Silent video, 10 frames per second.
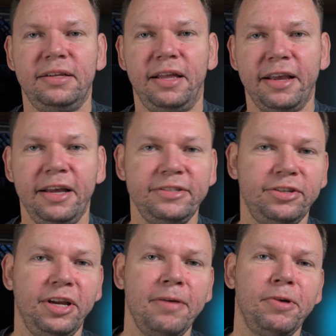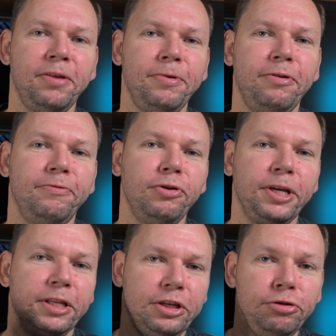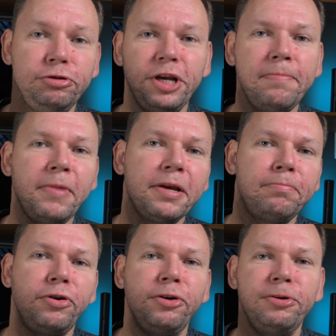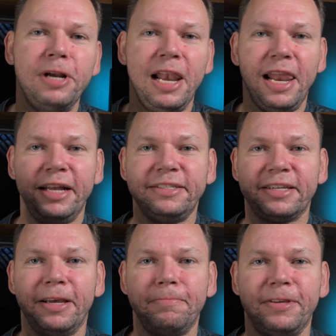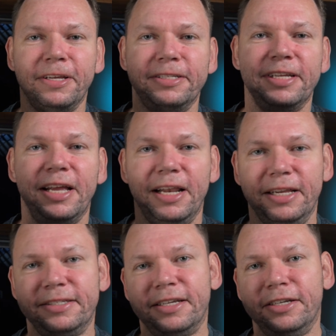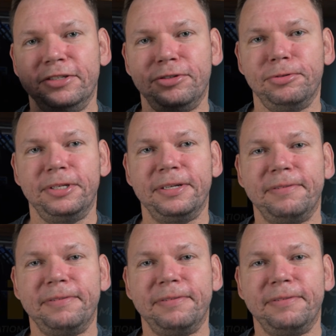Hi guys, today I'm going to be reviewing the new JetMag Pro landscape kit. Let's get into it.